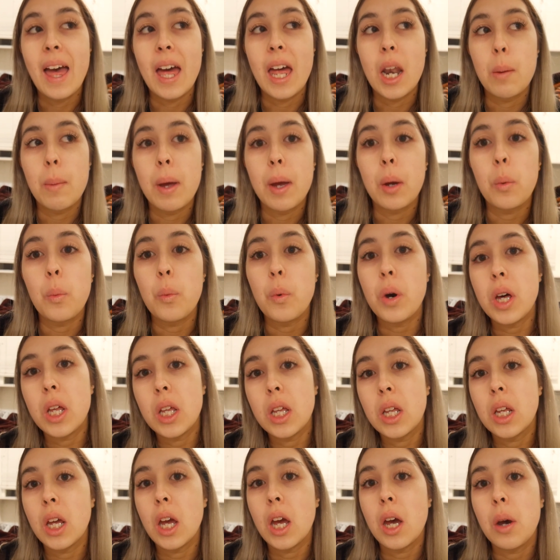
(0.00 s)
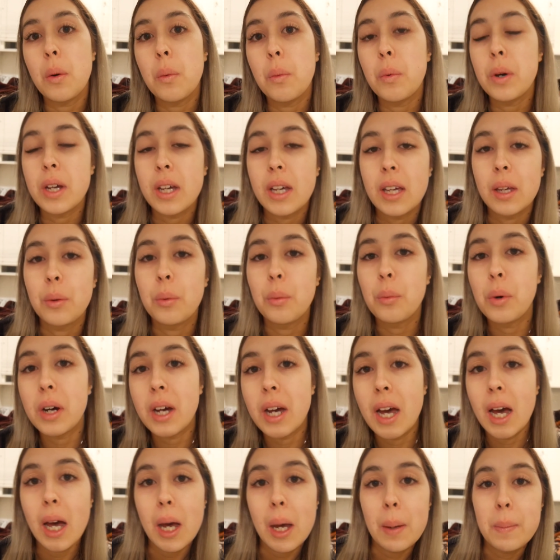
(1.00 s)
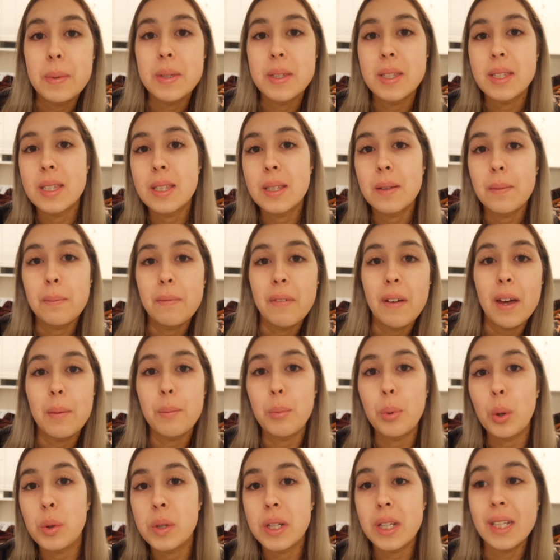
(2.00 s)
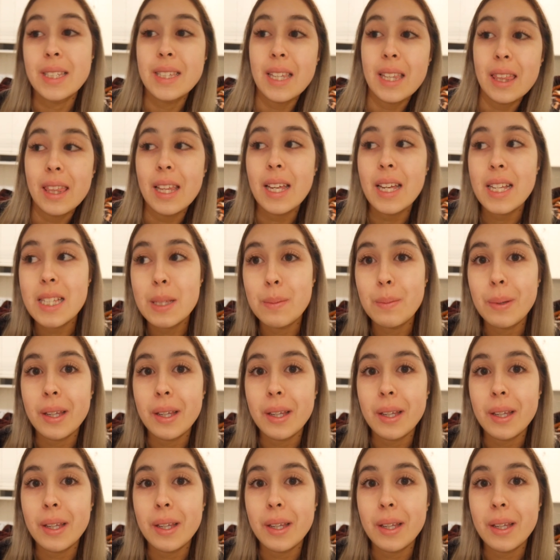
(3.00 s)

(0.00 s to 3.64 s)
and I'm like, what carbs, fat and proteins in this?